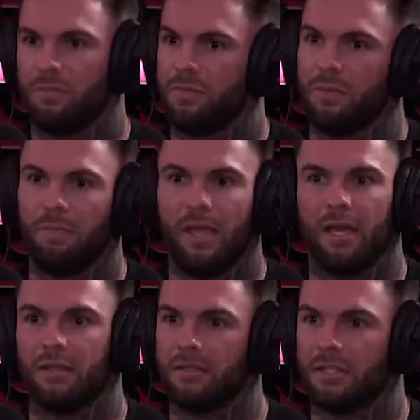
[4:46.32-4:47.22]

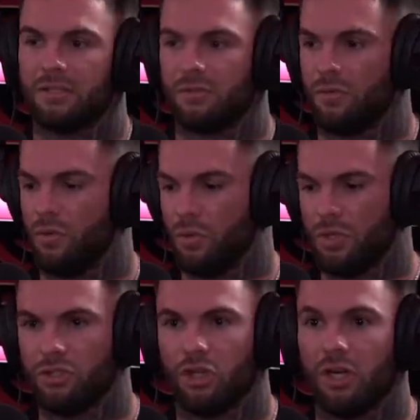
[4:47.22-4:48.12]
man, just through
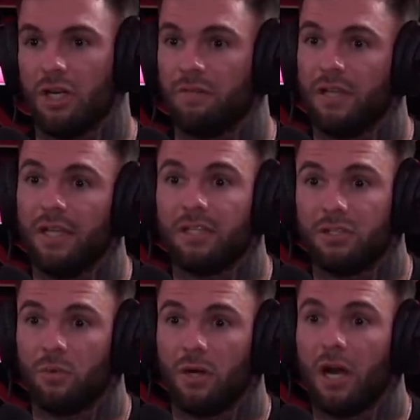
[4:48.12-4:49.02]
the journey of getting
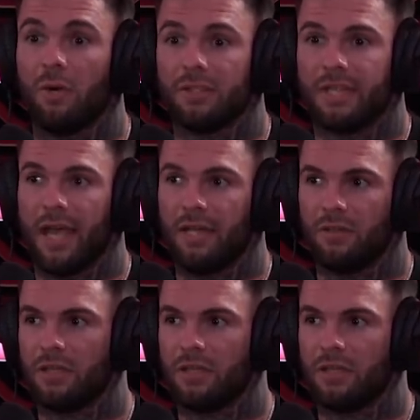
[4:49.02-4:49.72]
to where I was at,